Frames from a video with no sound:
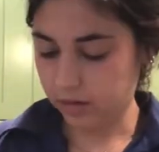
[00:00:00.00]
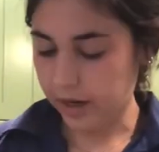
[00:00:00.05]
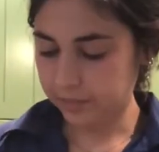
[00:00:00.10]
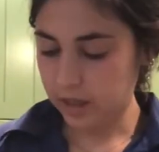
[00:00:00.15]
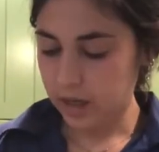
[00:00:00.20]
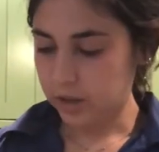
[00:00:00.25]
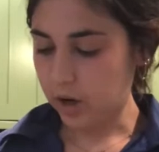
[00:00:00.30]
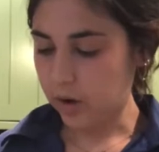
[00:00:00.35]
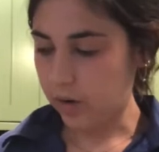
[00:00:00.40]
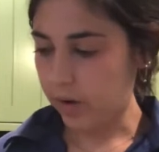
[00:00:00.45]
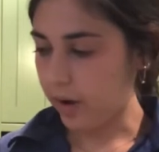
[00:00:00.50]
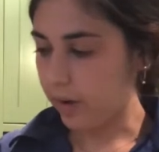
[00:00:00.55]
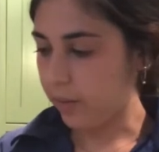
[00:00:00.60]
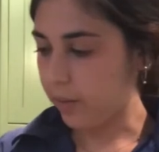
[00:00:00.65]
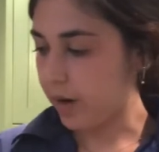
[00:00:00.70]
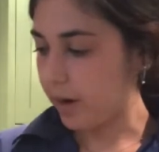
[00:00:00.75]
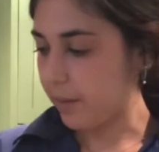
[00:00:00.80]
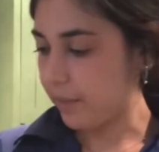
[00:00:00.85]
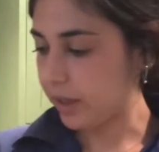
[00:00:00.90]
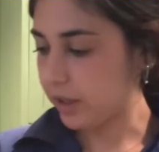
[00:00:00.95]
So I
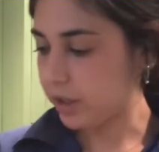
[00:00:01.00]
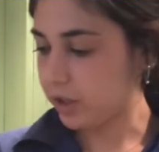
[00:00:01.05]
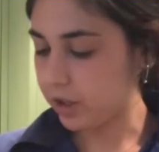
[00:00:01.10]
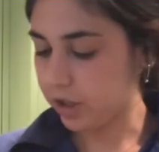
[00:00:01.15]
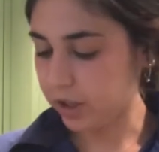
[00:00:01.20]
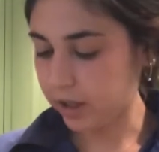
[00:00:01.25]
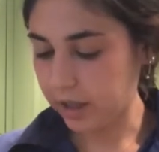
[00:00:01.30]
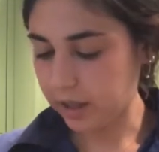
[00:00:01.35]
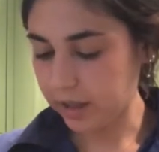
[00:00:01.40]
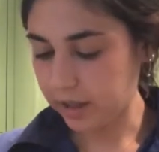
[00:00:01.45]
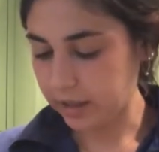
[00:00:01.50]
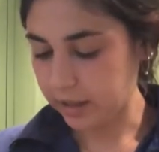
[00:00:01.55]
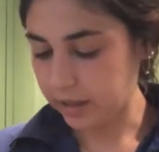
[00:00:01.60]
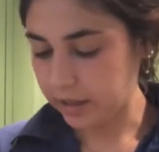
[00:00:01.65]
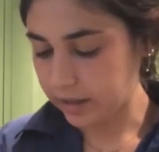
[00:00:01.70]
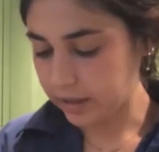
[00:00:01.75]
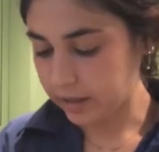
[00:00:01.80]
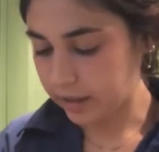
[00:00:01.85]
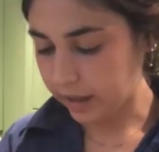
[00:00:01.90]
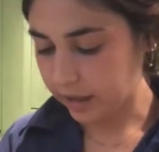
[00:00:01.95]
want to make sure that
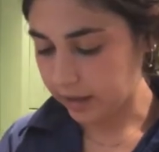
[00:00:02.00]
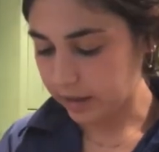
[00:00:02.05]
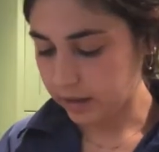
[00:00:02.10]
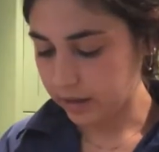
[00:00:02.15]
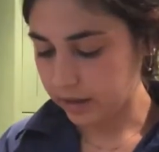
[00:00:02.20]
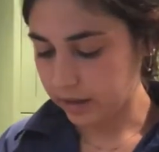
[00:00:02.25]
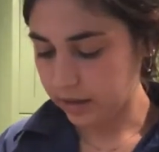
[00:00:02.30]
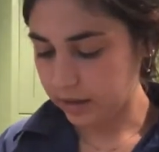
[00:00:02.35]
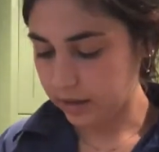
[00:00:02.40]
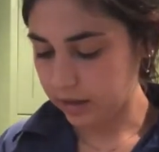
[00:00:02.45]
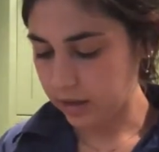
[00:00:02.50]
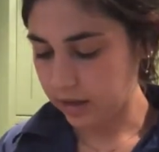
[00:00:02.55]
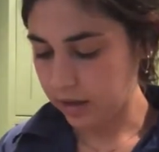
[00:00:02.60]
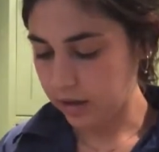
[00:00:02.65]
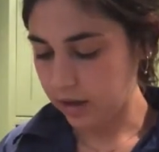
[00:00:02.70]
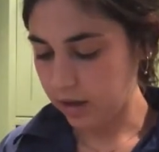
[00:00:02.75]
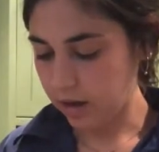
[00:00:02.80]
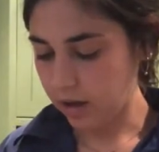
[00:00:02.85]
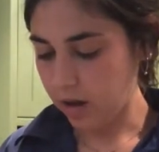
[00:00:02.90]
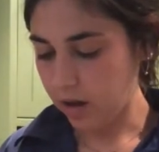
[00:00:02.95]
this gets
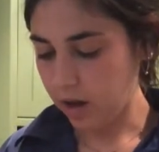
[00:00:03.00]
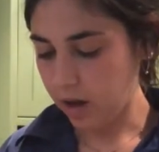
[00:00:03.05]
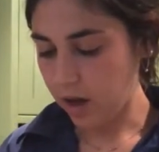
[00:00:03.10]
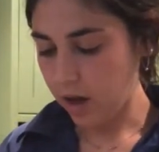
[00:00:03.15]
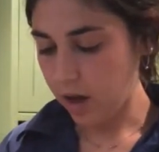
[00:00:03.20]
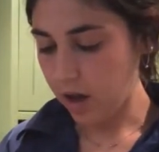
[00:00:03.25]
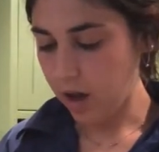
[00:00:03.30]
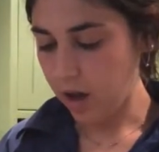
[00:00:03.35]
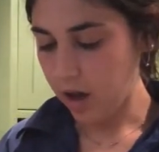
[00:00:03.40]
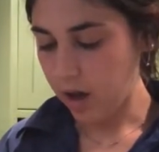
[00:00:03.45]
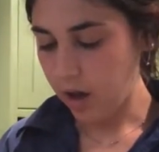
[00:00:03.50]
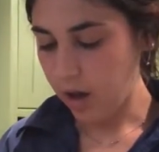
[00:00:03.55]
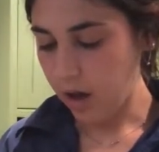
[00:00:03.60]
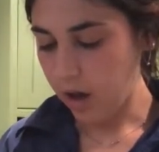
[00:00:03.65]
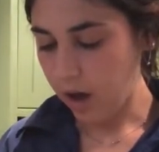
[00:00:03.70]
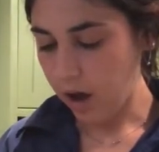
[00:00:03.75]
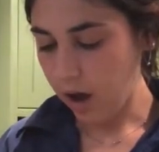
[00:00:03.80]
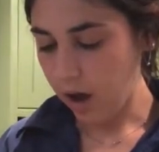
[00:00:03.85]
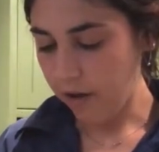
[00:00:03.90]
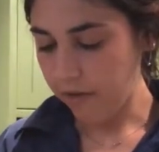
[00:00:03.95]

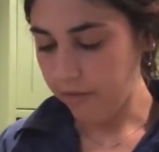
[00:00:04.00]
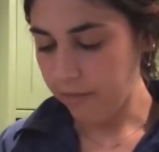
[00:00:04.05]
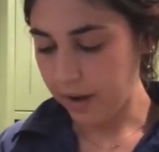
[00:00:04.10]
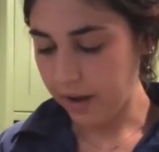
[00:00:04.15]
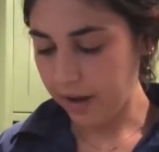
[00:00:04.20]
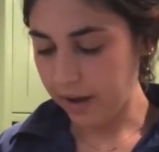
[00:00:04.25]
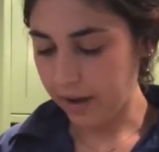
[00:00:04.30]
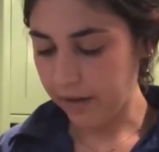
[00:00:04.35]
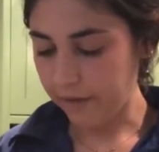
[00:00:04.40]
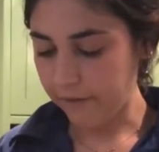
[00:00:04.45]
off my